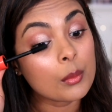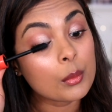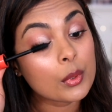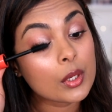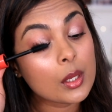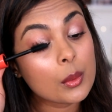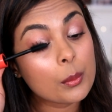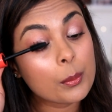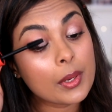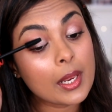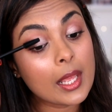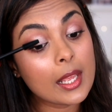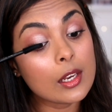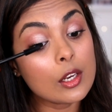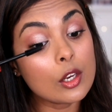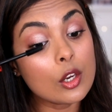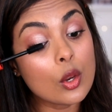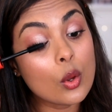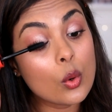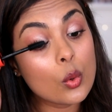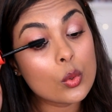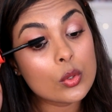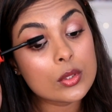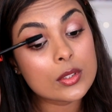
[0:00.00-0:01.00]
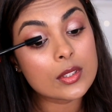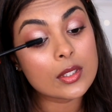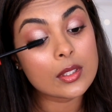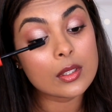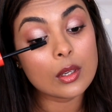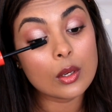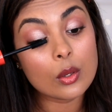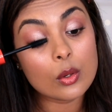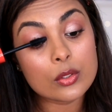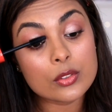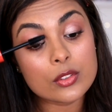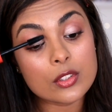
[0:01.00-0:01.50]
I'm going to apply loads
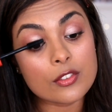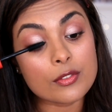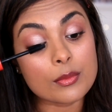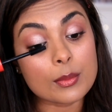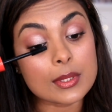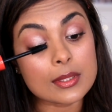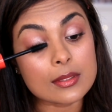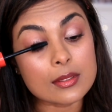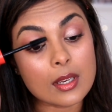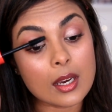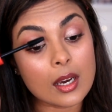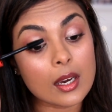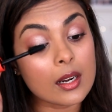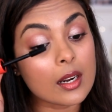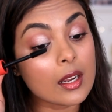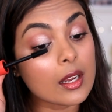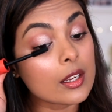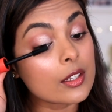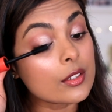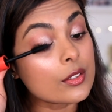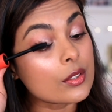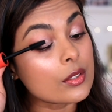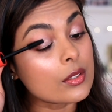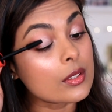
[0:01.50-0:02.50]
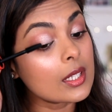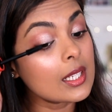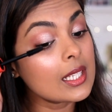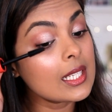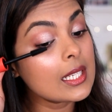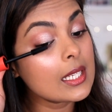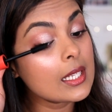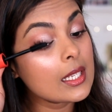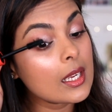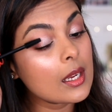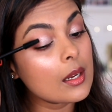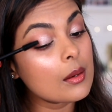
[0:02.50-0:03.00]
and loads of mascara to
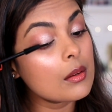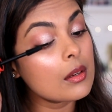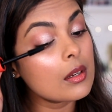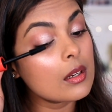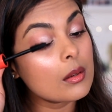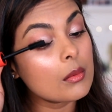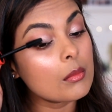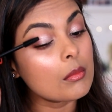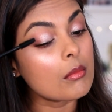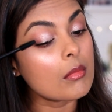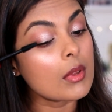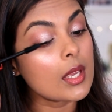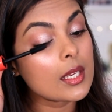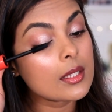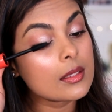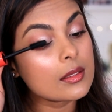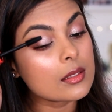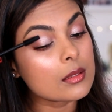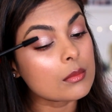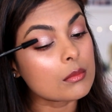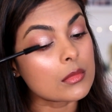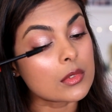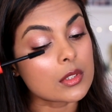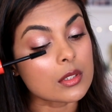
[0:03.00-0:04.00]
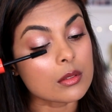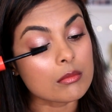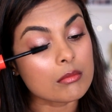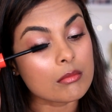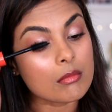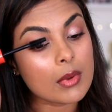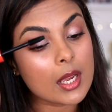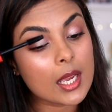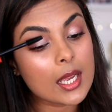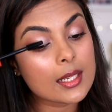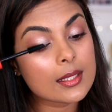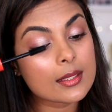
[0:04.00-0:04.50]
really make them
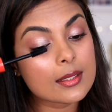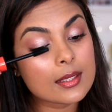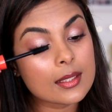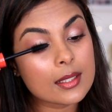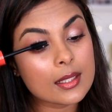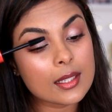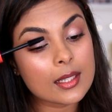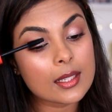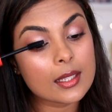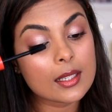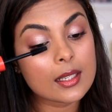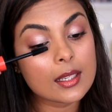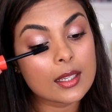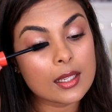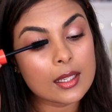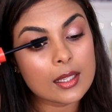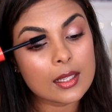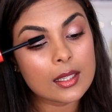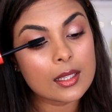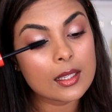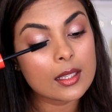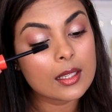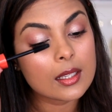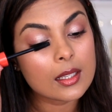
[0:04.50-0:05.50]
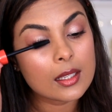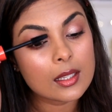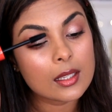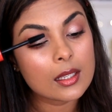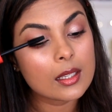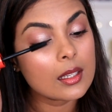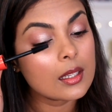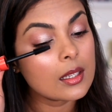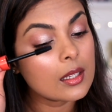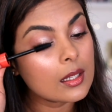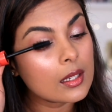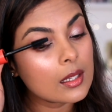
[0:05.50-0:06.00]
dramatic.
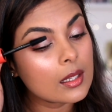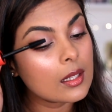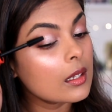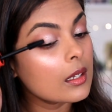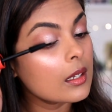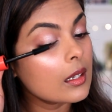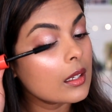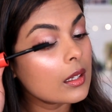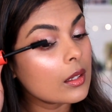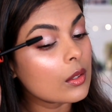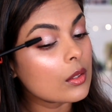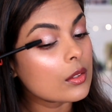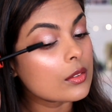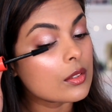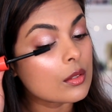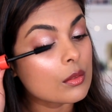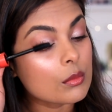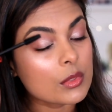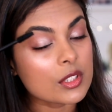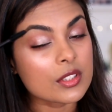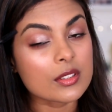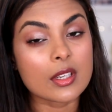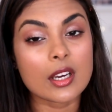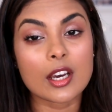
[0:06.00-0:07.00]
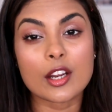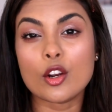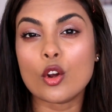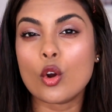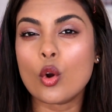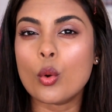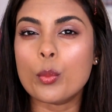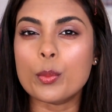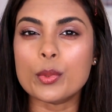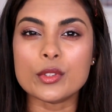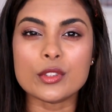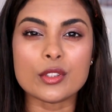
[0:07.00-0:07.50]
And also mascara
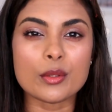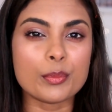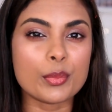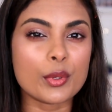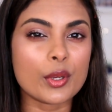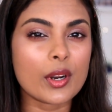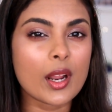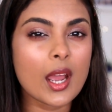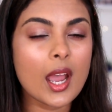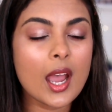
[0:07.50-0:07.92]
opens up your